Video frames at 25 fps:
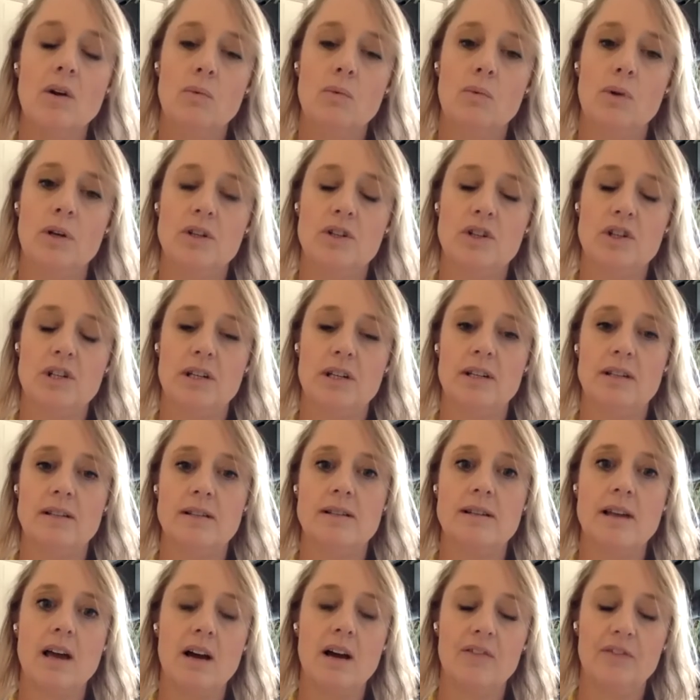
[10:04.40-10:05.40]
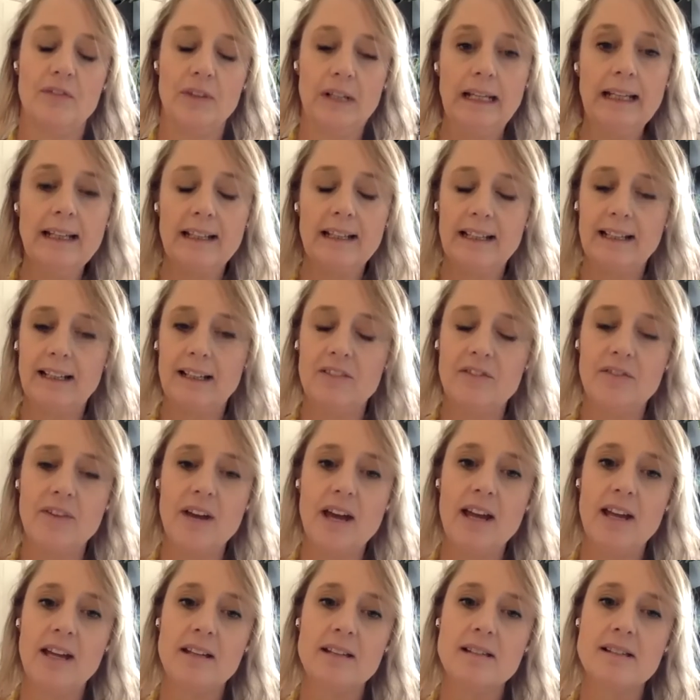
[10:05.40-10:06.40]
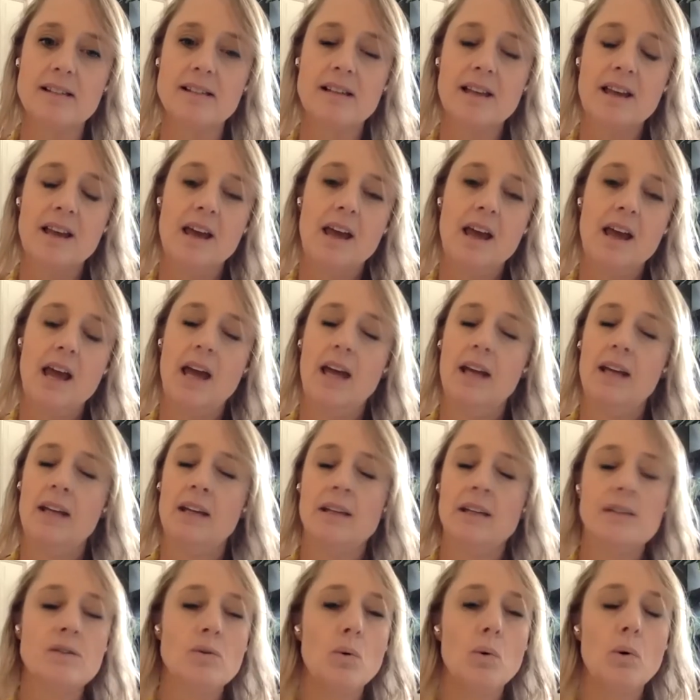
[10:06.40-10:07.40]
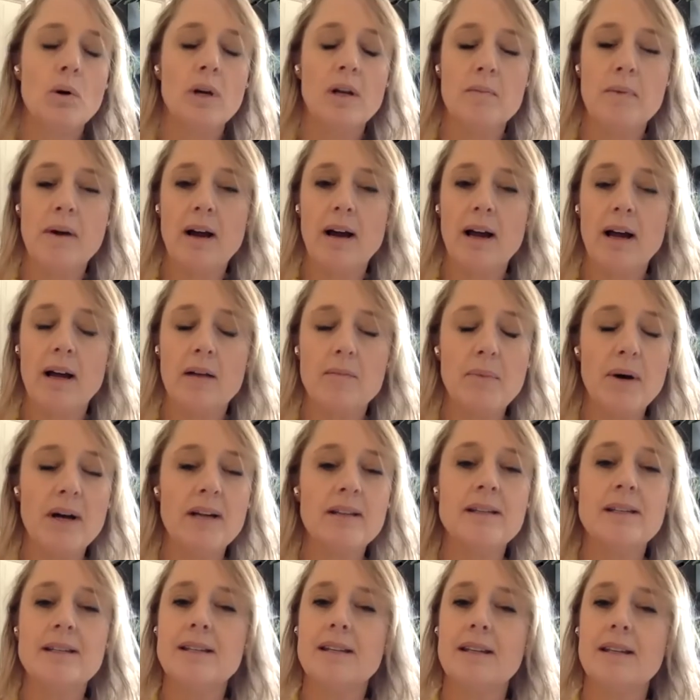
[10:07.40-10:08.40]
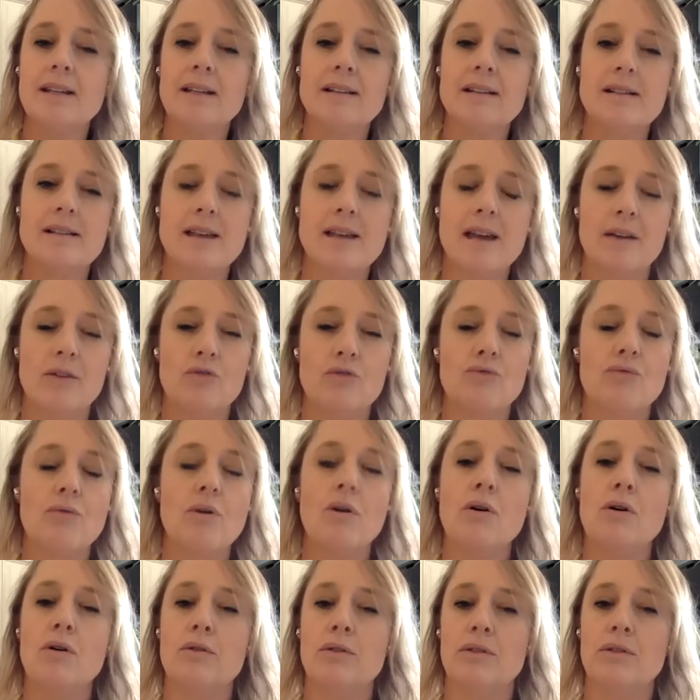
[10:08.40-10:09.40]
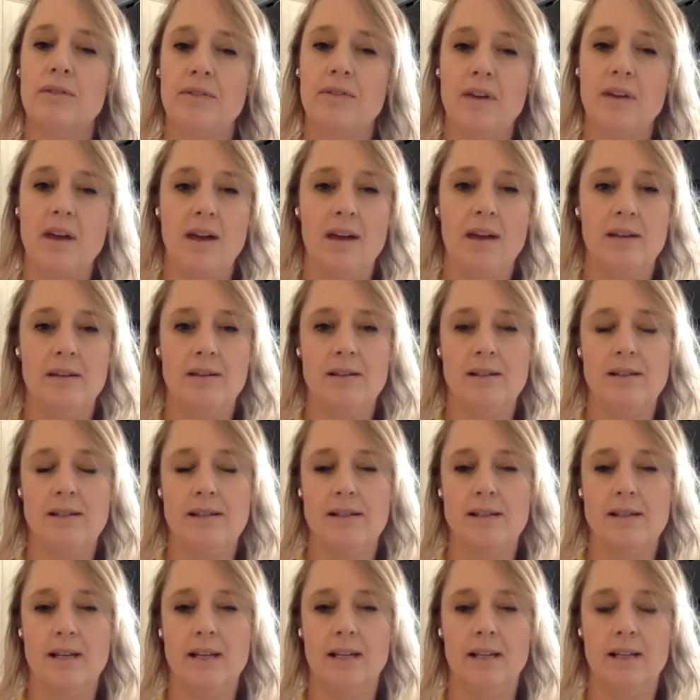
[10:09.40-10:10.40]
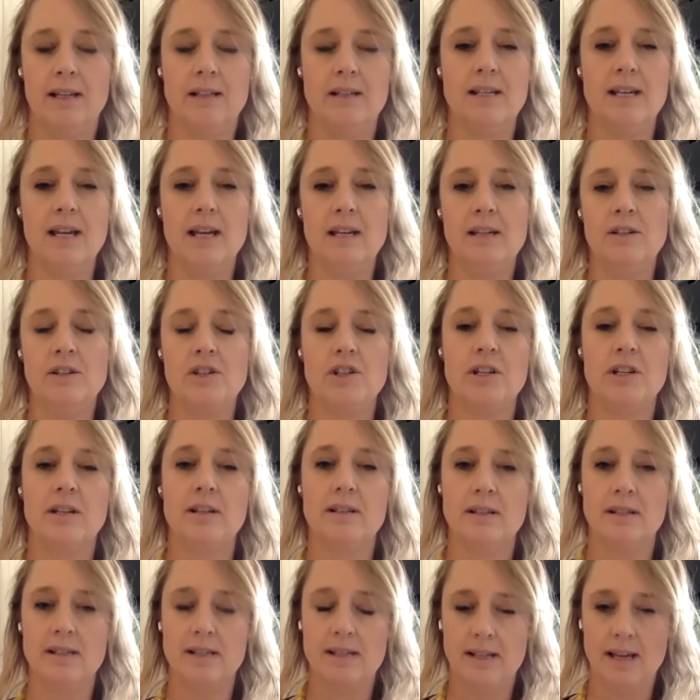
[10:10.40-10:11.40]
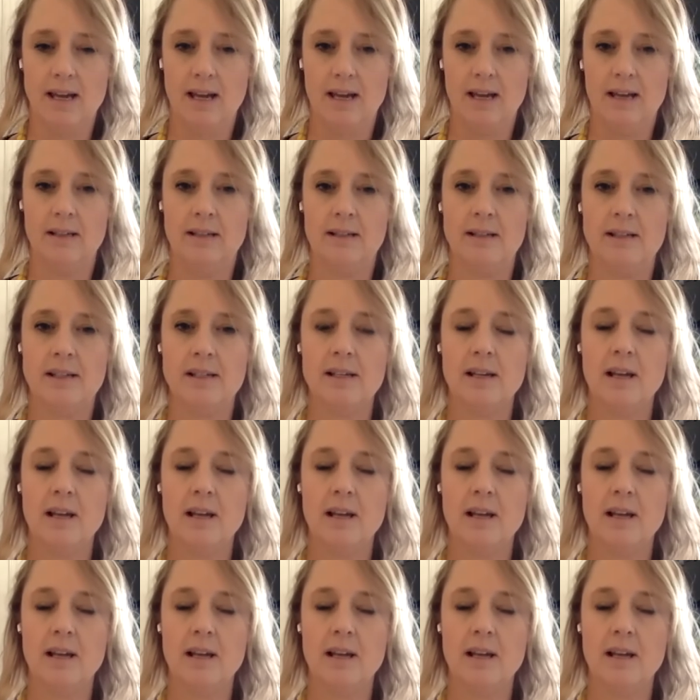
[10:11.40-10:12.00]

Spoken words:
which is our follicular phase, and is all about abundance and growth and setting intentions, and